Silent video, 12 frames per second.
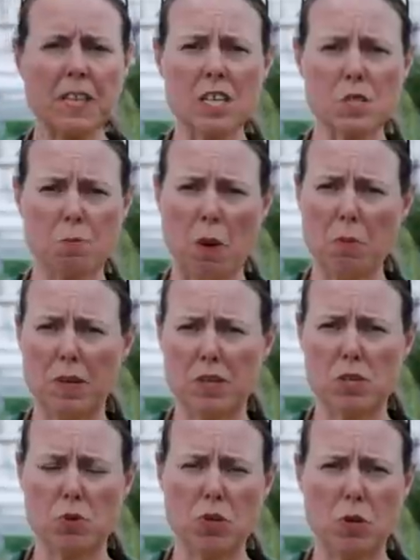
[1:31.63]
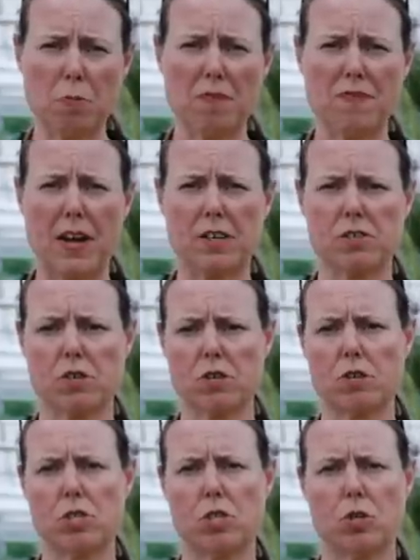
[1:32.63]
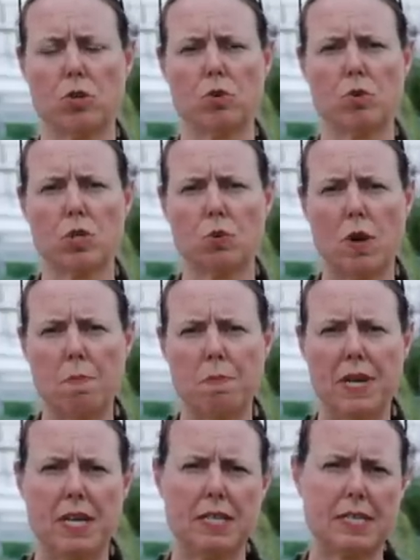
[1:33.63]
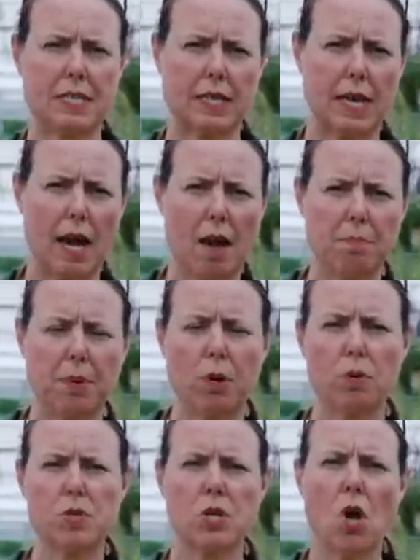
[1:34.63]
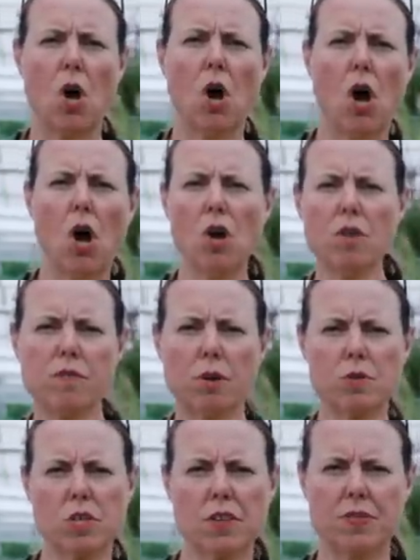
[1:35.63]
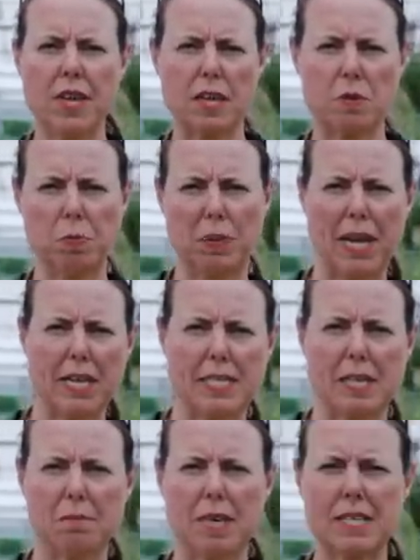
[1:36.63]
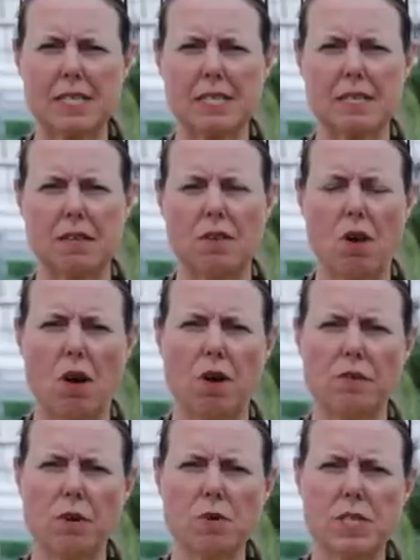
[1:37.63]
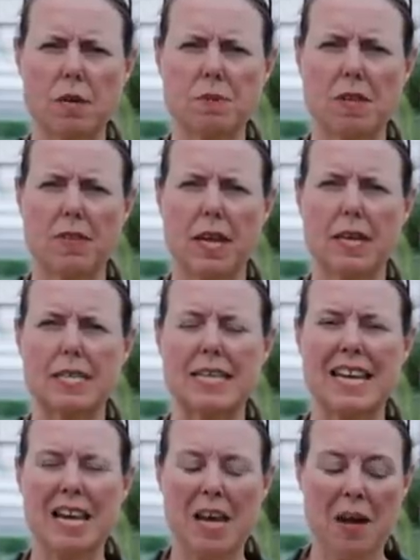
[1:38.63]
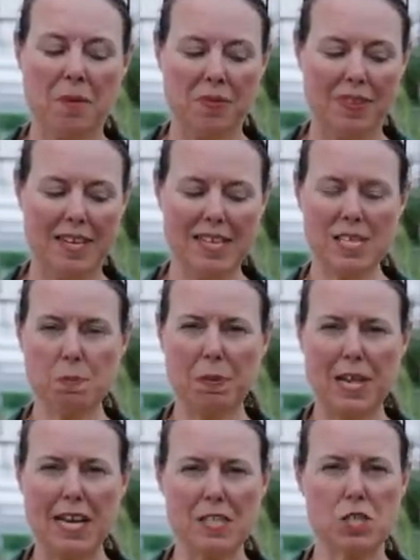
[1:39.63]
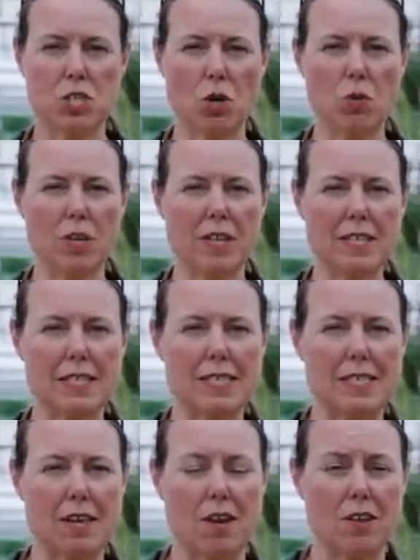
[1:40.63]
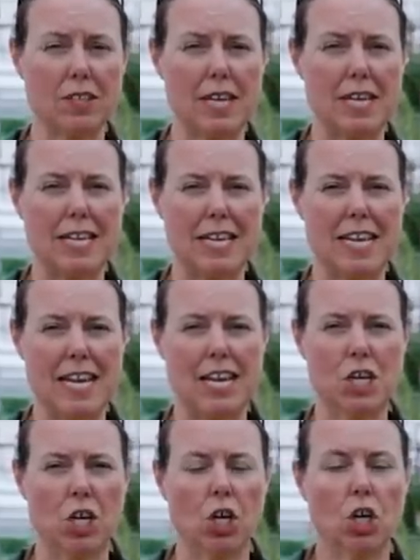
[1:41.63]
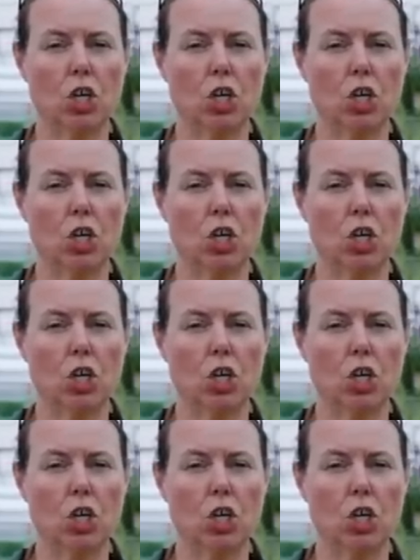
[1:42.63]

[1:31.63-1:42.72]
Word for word: espoma soil perfector to sweet peats to compost, all of those good things, planting mixes and all those types of things. These plants don't necessarily need